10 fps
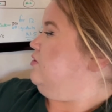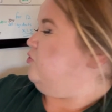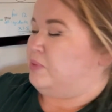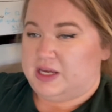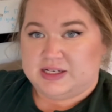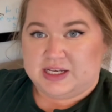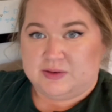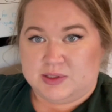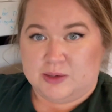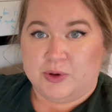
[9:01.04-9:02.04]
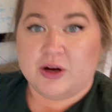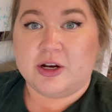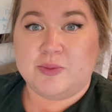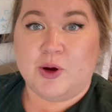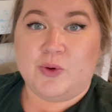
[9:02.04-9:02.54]
the bacon date dip are
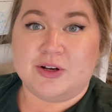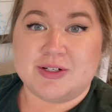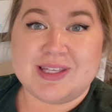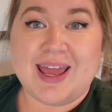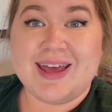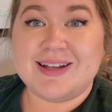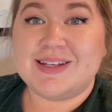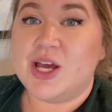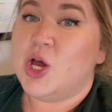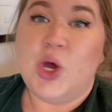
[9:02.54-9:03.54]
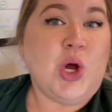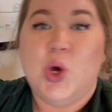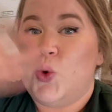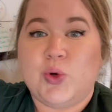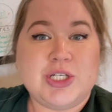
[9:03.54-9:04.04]
gonna be our winners. And
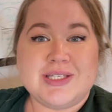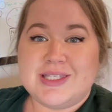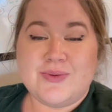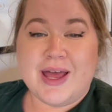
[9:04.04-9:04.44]
we'll just see what